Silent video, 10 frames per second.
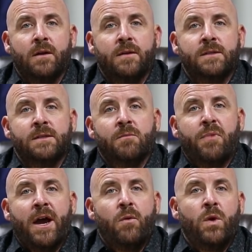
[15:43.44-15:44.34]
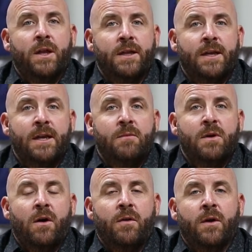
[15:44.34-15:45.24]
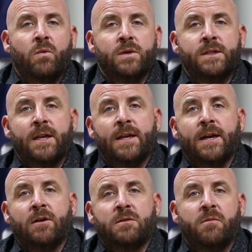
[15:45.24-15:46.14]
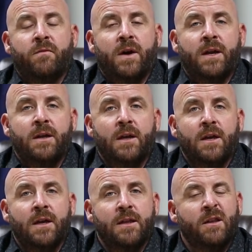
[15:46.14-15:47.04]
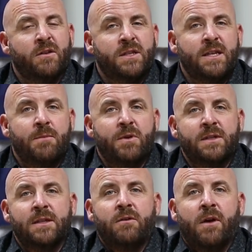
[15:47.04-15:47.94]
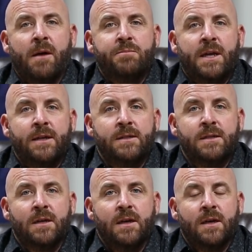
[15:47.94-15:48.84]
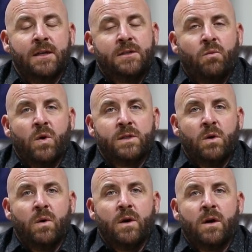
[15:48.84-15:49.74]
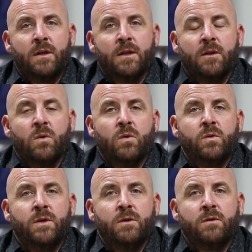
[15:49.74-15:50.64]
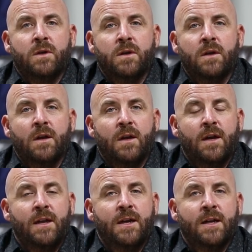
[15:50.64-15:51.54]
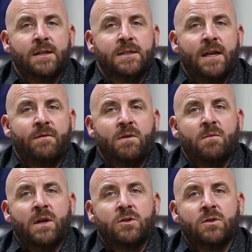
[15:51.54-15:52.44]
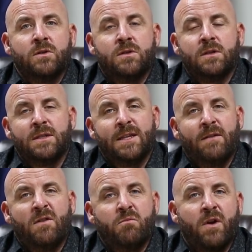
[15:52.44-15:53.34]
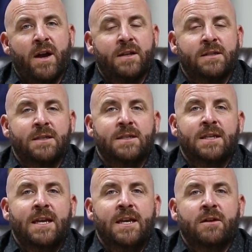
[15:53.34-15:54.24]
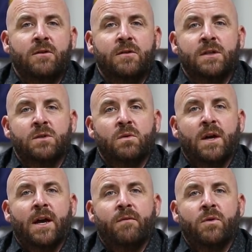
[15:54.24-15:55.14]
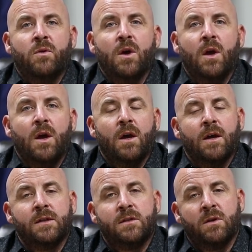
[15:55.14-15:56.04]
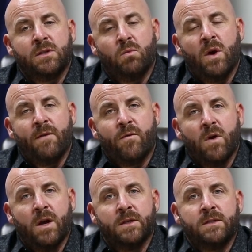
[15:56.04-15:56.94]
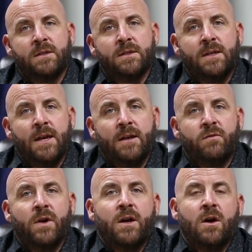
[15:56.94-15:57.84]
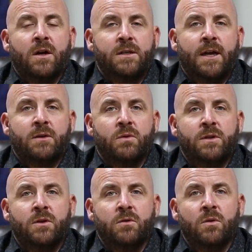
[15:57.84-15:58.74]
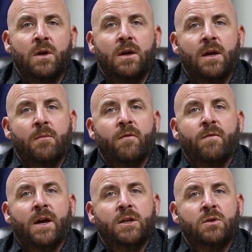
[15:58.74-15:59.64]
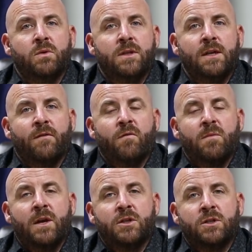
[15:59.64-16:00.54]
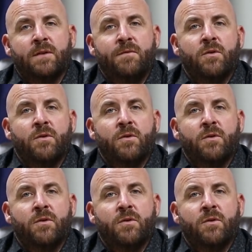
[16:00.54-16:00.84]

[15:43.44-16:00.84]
This is a bi-weekly email that we're sending out to provide little snippets, little updates as to what's going on in the local union, any kind of safety measures, safety practices, heat, illness, what have you. It's a way for us to stay in direct contact with you and provide you with the information if